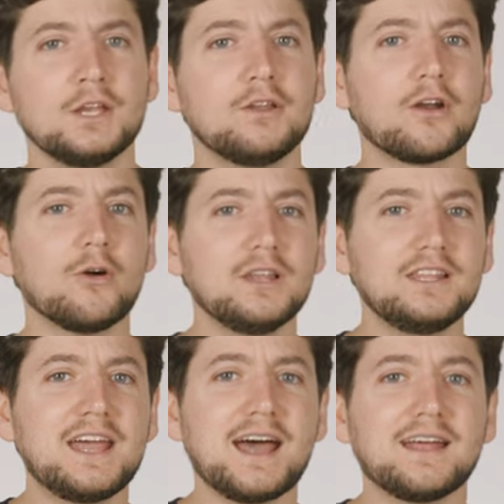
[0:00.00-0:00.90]
Not
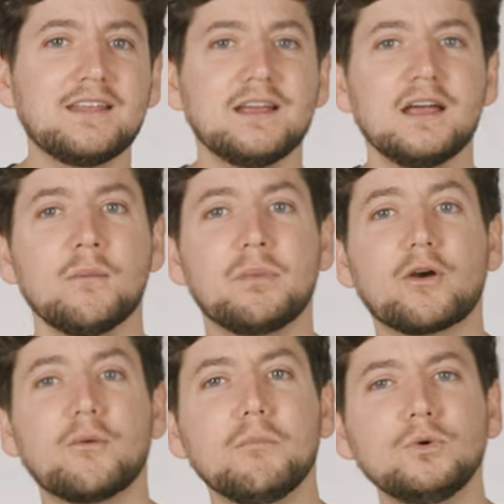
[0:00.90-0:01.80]
only that, but
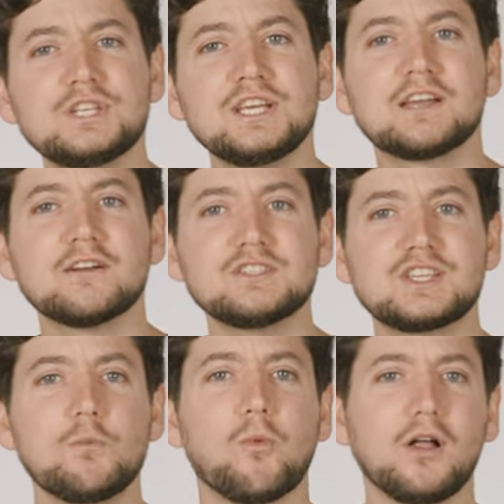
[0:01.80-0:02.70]
our
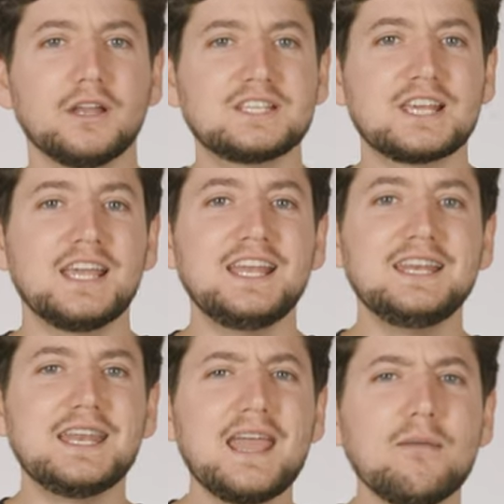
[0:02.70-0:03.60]
multi-currency wallet
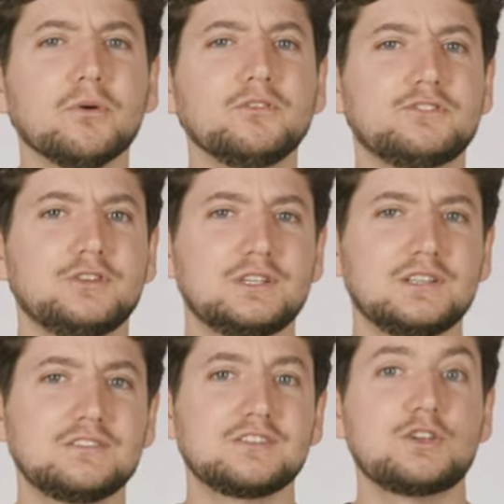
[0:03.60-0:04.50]
enables
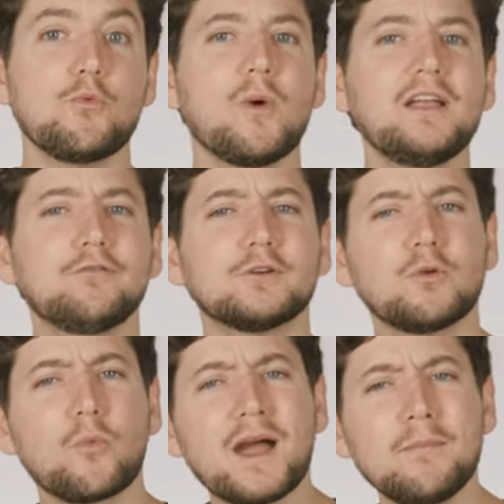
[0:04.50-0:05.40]
students to wait for
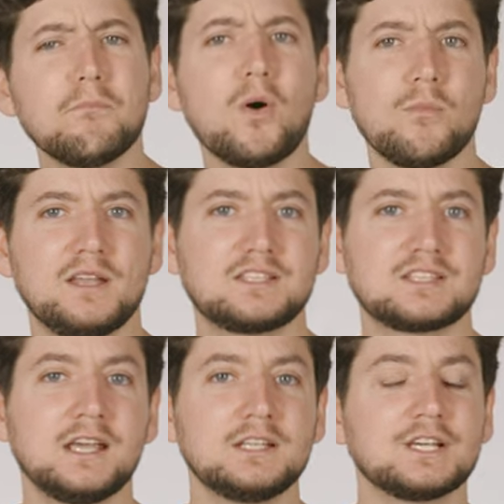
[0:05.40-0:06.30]
the right
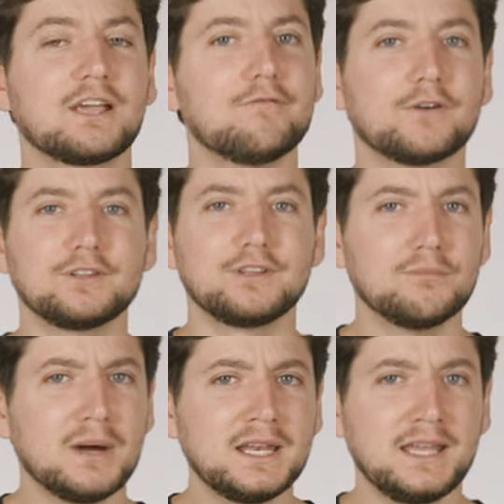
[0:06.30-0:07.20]
moments to convert their
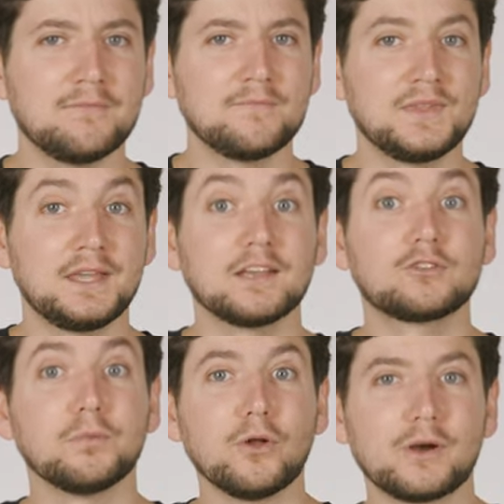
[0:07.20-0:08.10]
money,
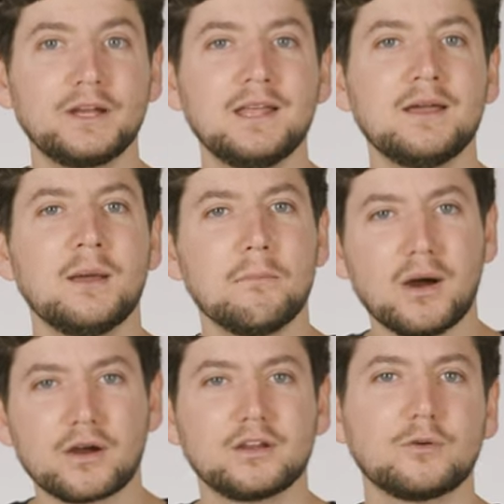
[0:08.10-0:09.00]
exploring
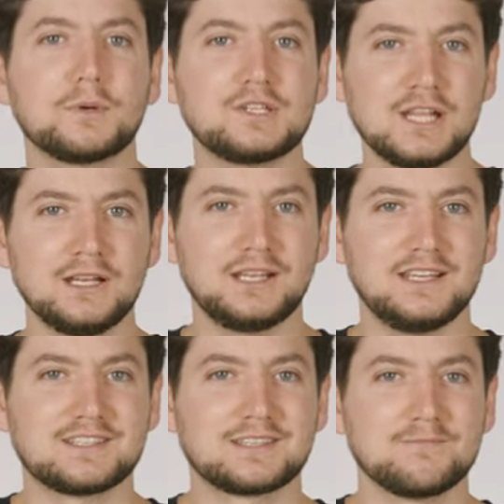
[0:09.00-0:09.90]
market
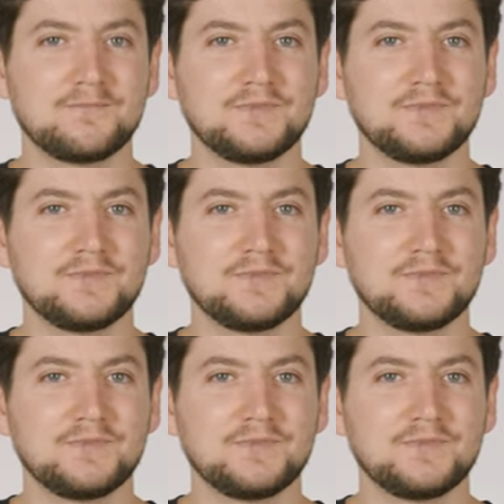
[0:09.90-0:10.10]
opportunities.